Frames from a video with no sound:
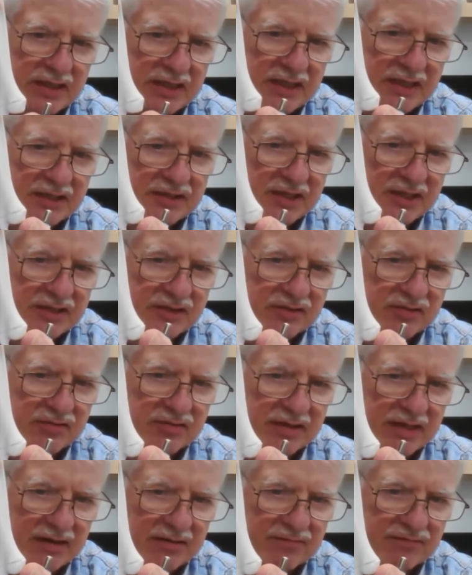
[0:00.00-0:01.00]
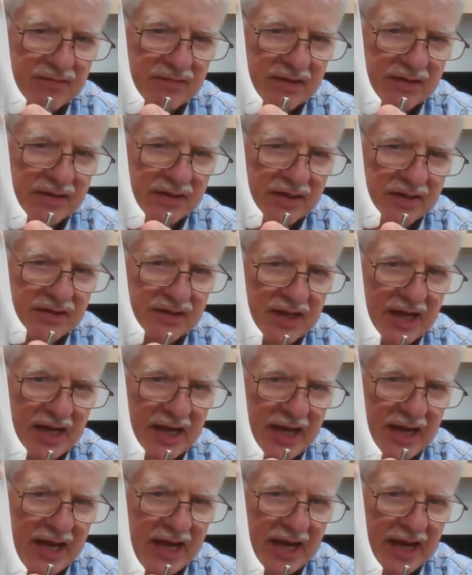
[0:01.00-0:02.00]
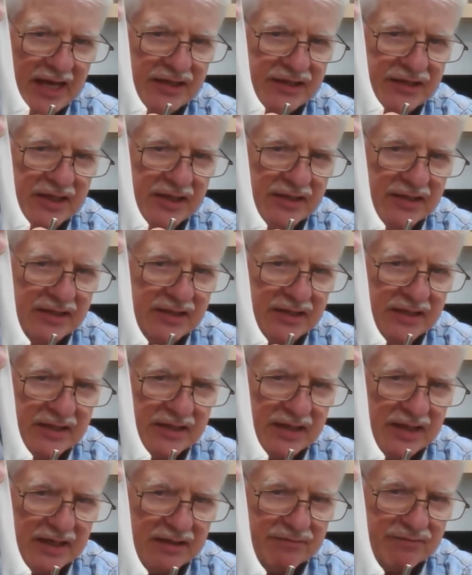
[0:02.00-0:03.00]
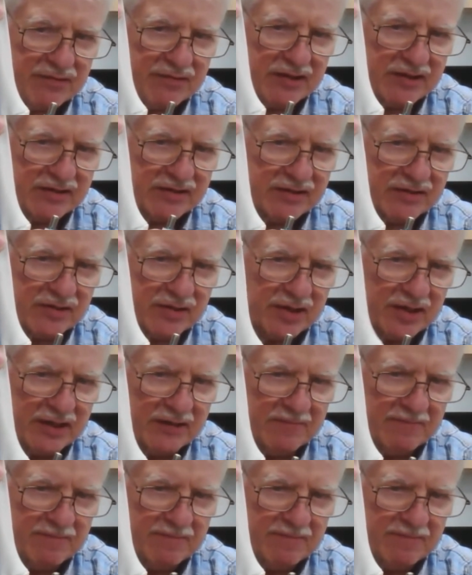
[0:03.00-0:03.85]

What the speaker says: and then you have the head of the ulna.